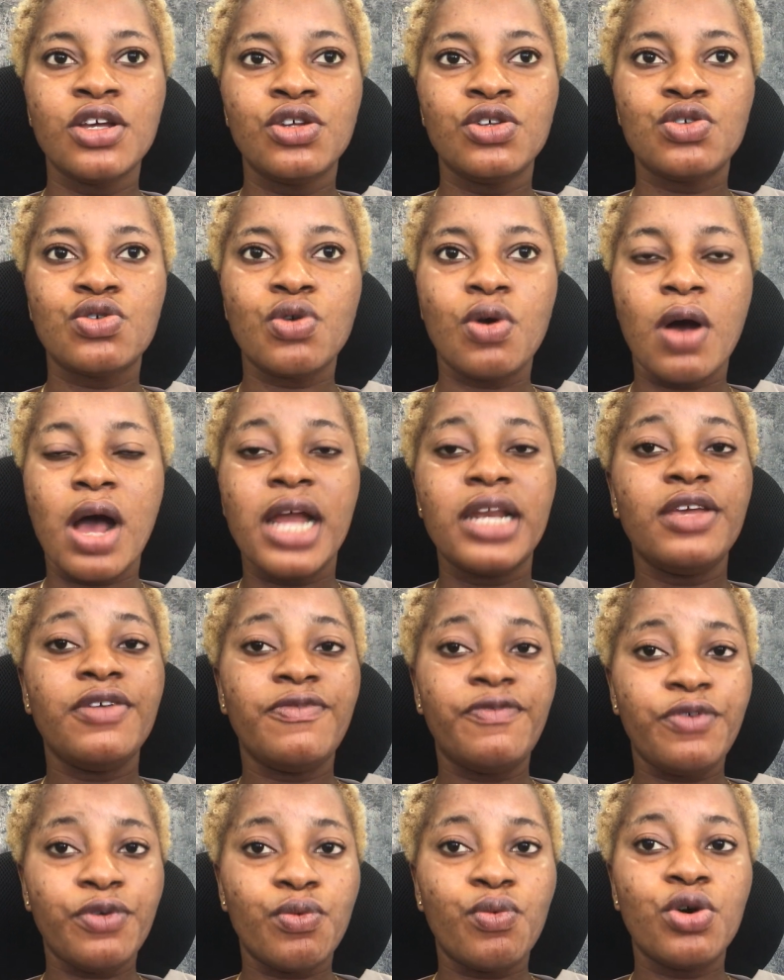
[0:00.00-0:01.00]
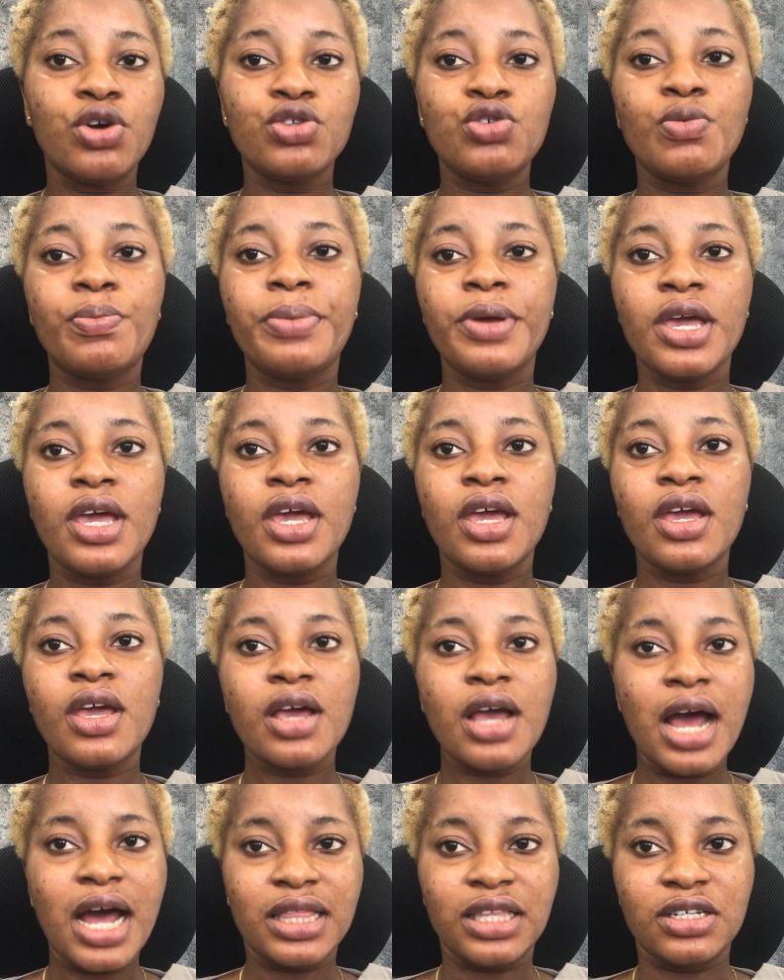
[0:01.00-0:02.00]
So, and if you want to pay
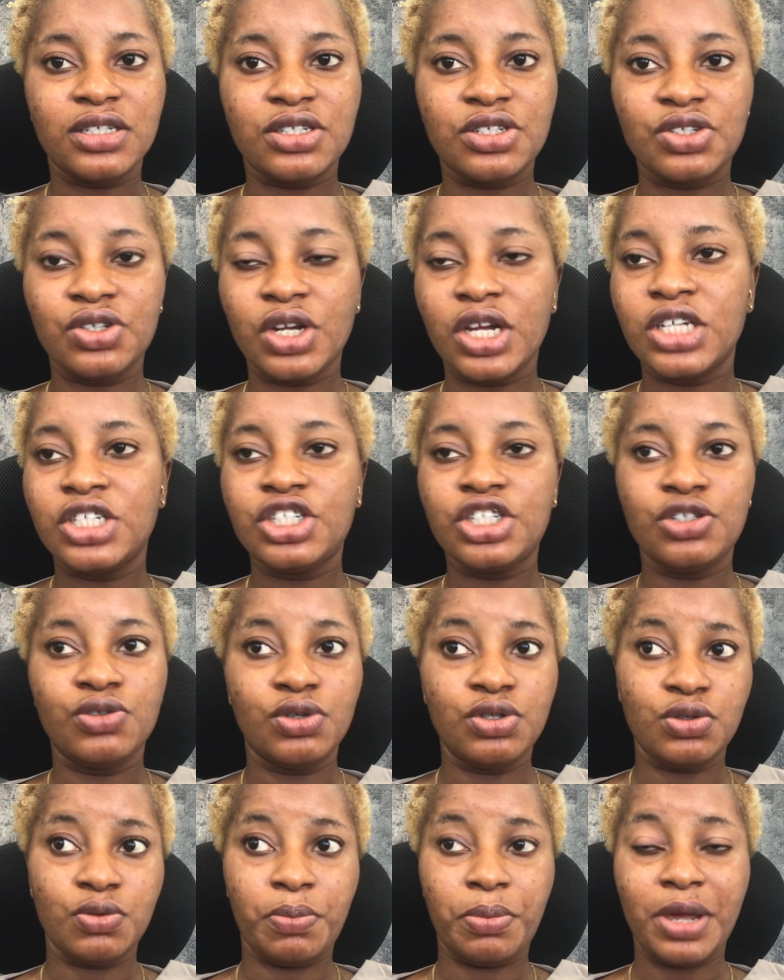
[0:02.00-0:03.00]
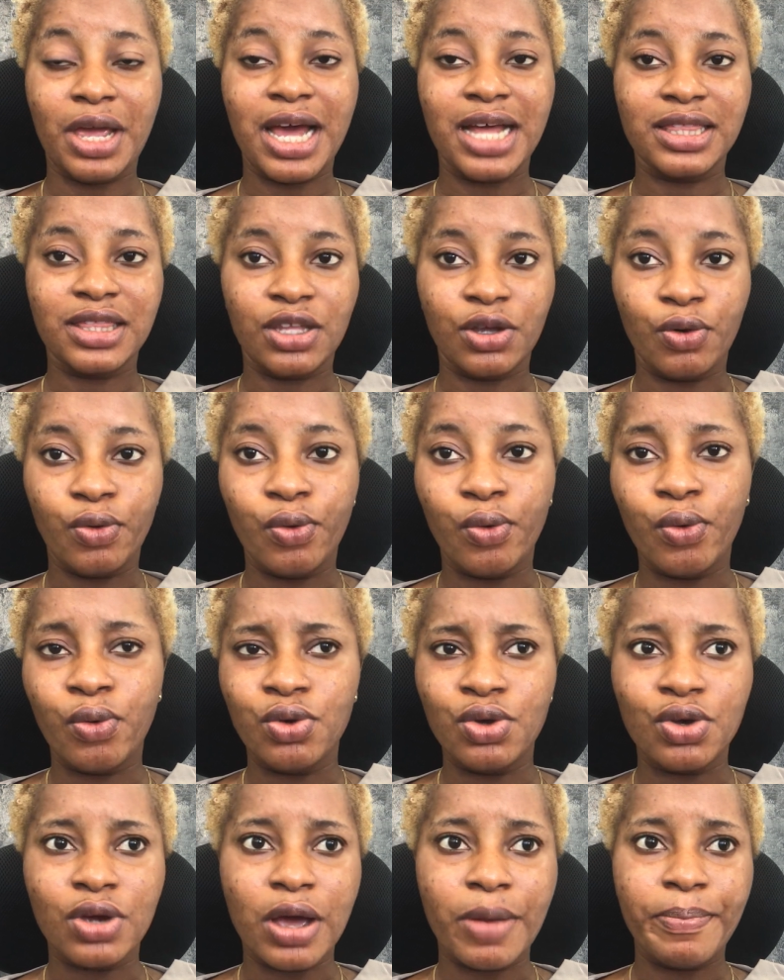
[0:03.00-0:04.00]
at a stretch, you want to pay at the go,
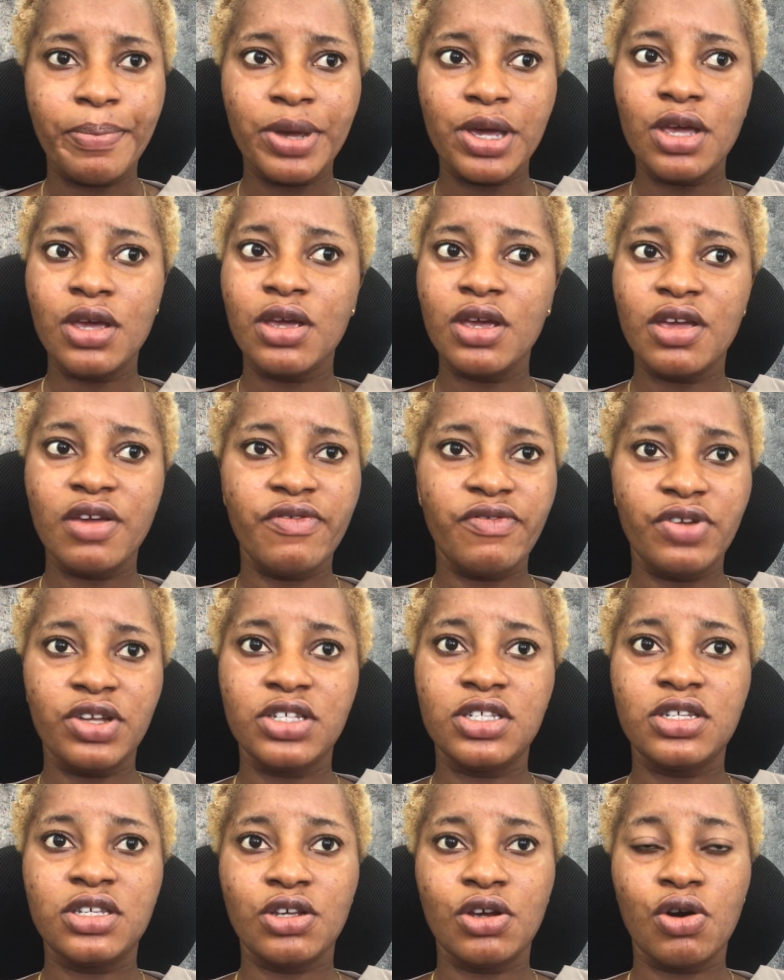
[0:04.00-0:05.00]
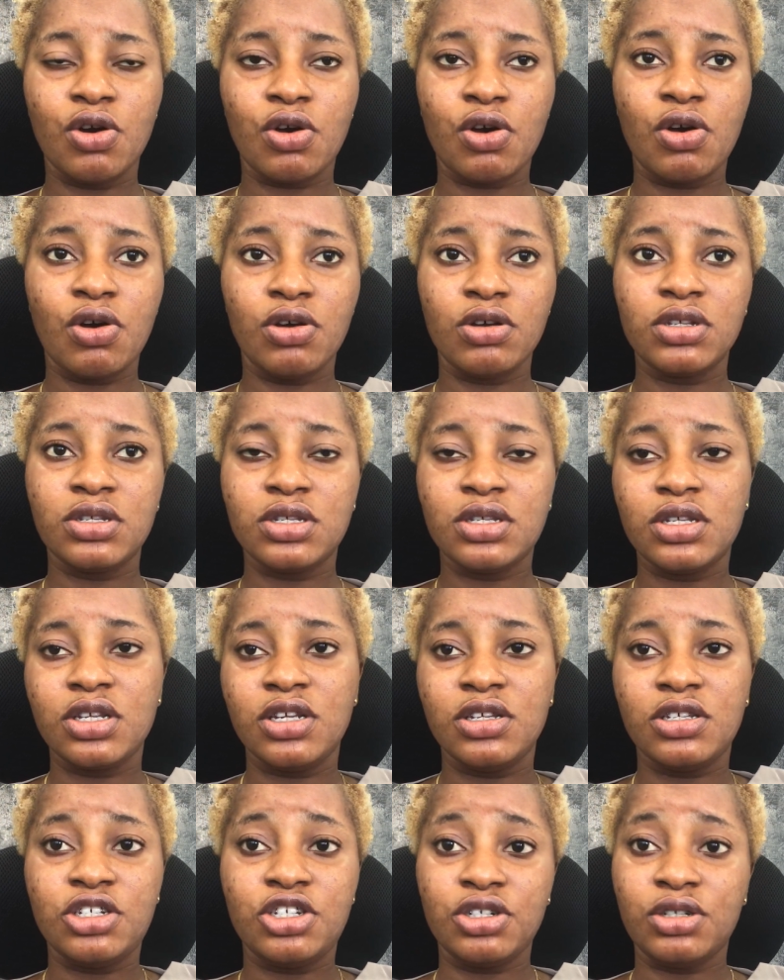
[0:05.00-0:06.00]
you can pay. If it's your course,
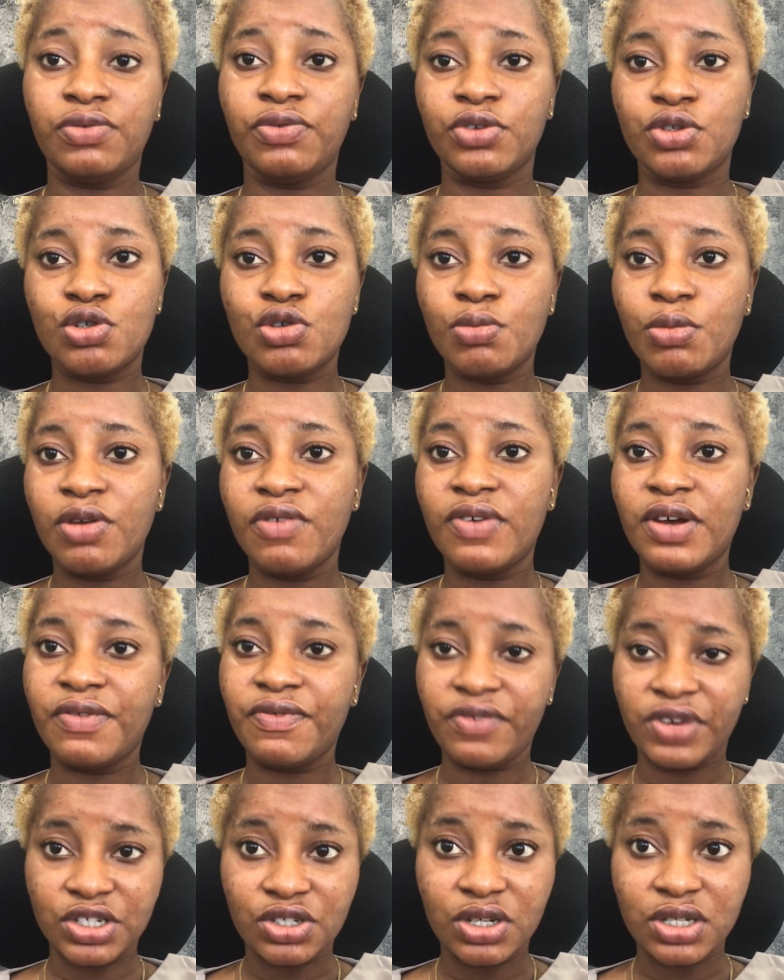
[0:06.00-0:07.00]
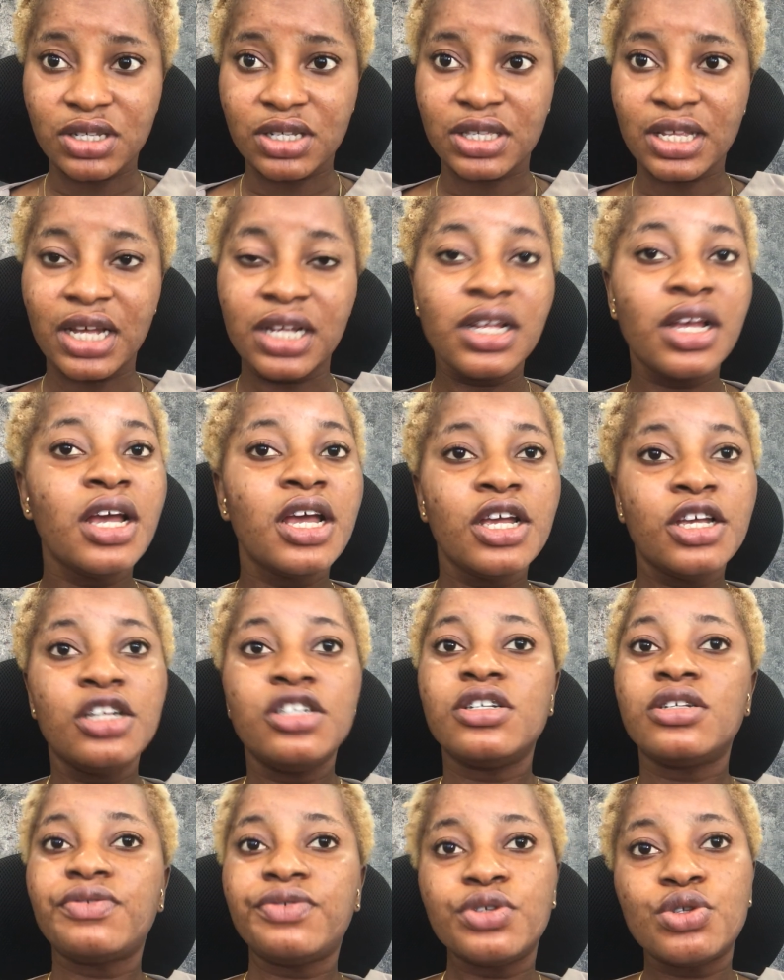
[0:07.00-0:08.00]
it's just for 2 months. If a virtual assistant is
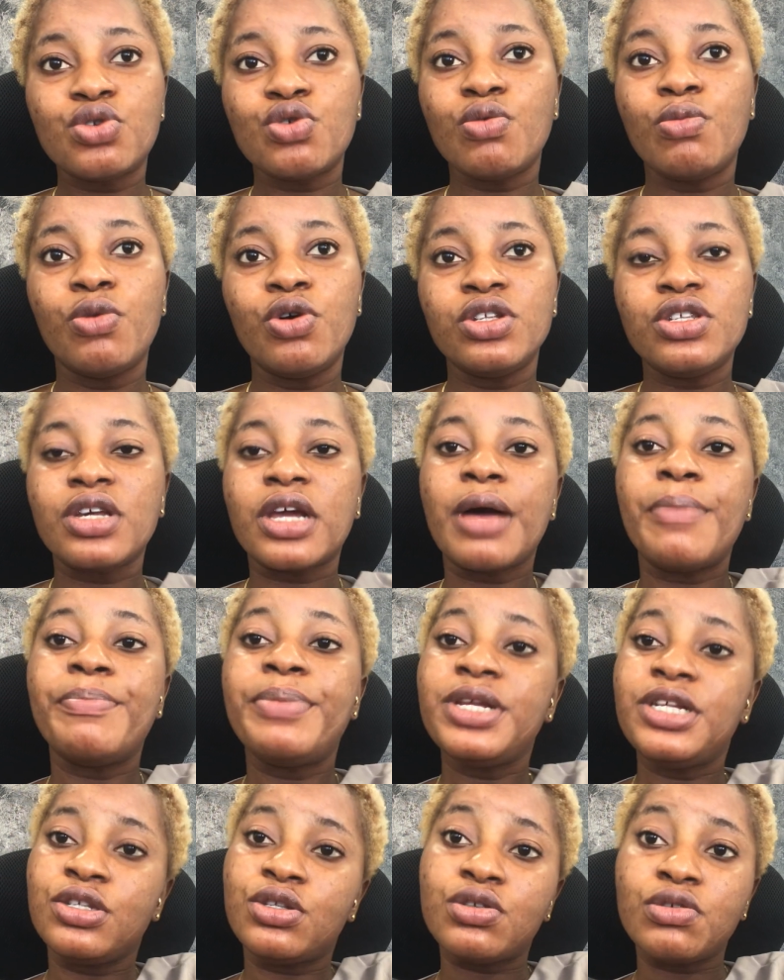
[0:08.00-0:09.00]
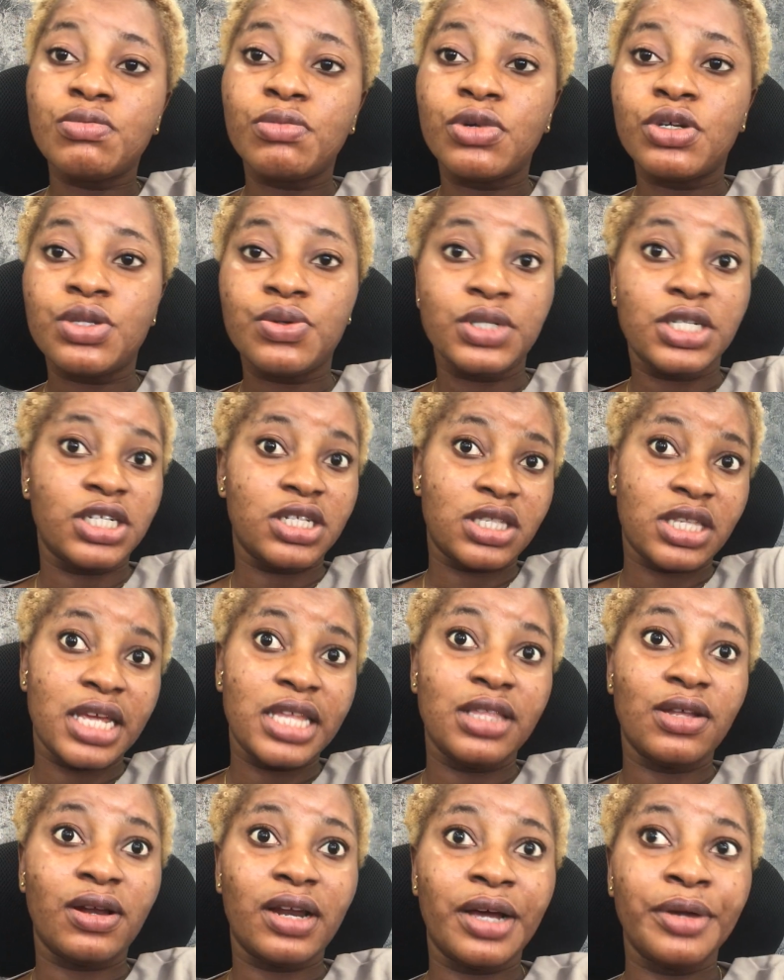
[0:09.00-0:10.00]
just for 2 months, you can pay the 2 months, which is
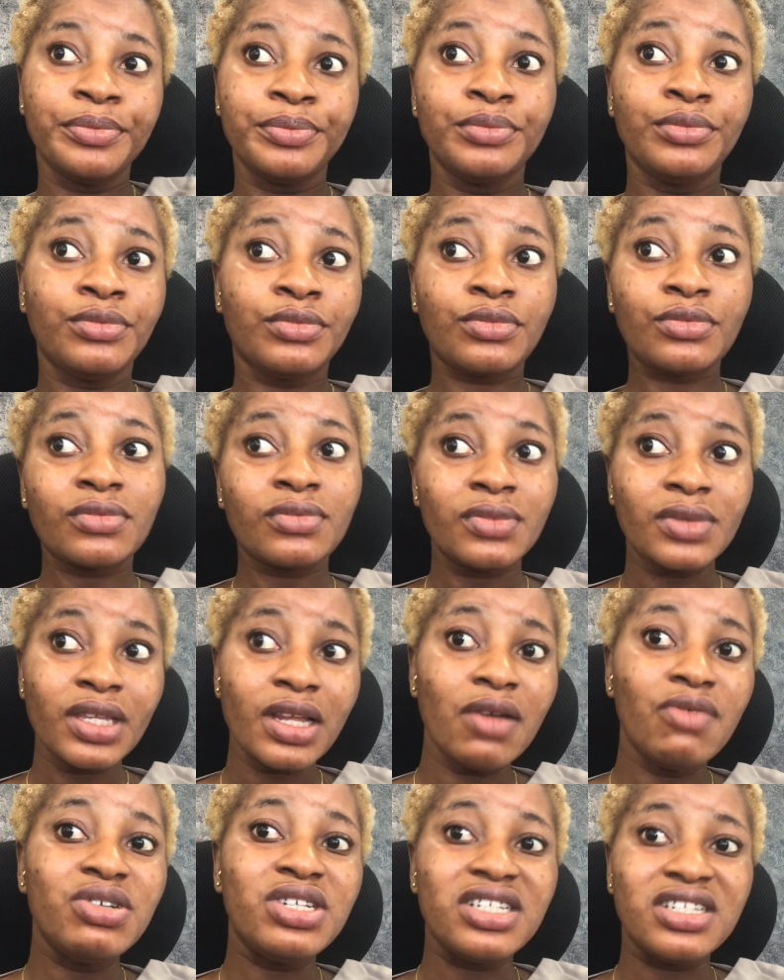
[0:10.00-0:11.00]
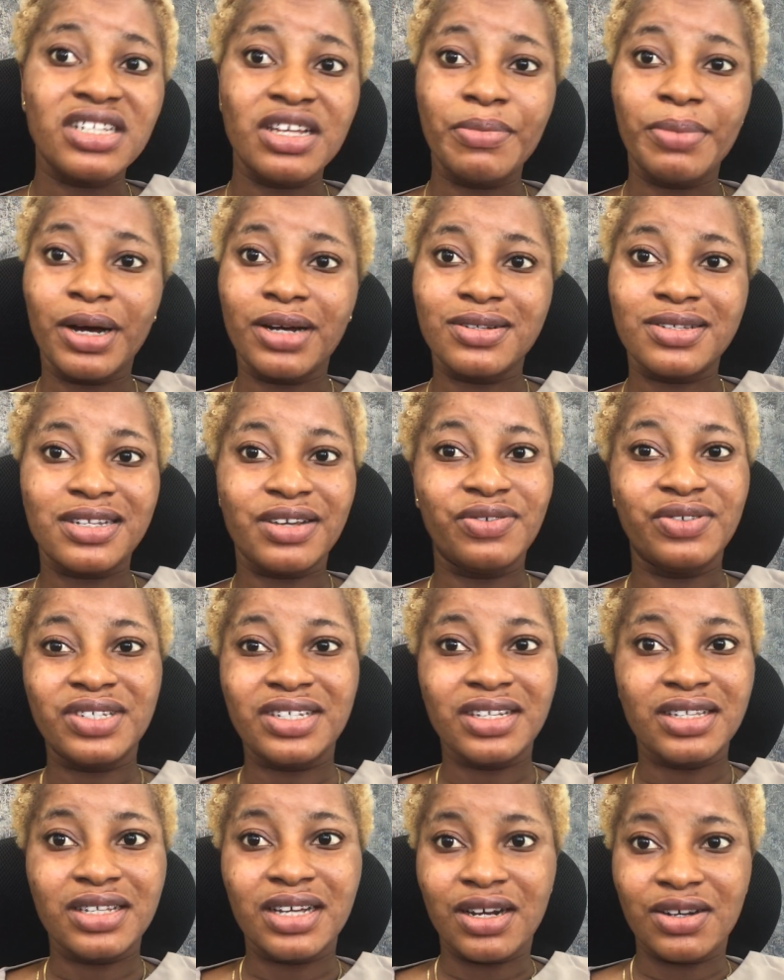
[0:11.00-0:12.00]
$10, which is about
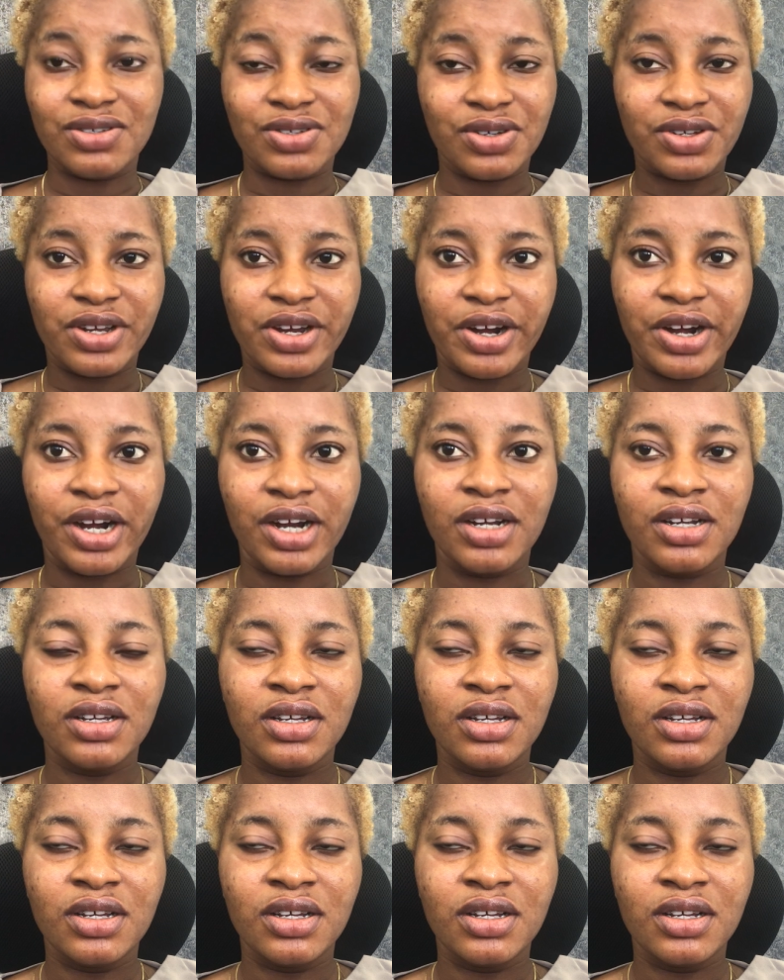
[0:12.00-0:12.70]
17,000 naira.